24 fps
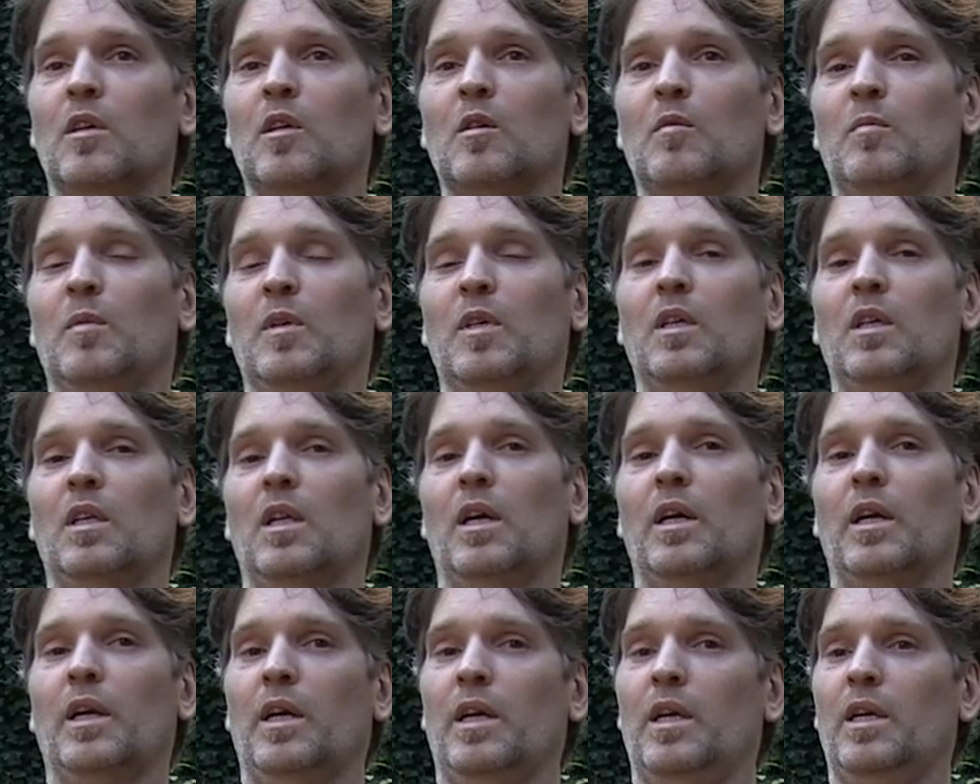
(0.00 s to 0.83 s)
going to be a
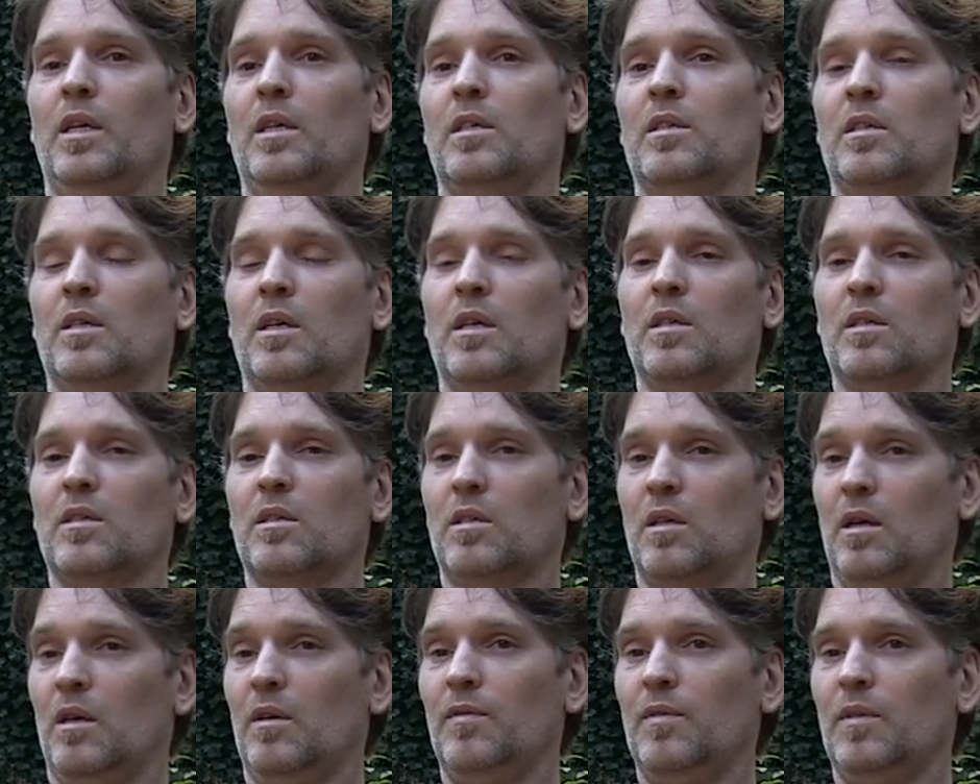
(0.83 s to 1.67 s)
lot of hands-on
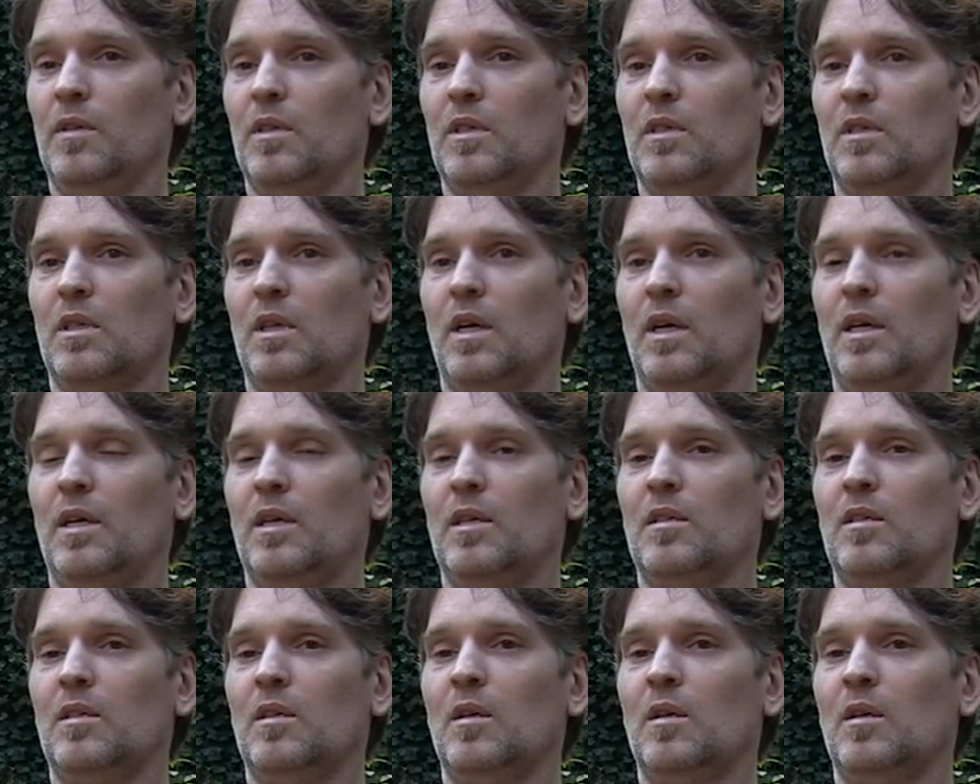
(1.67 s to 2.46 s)
stuff in this class.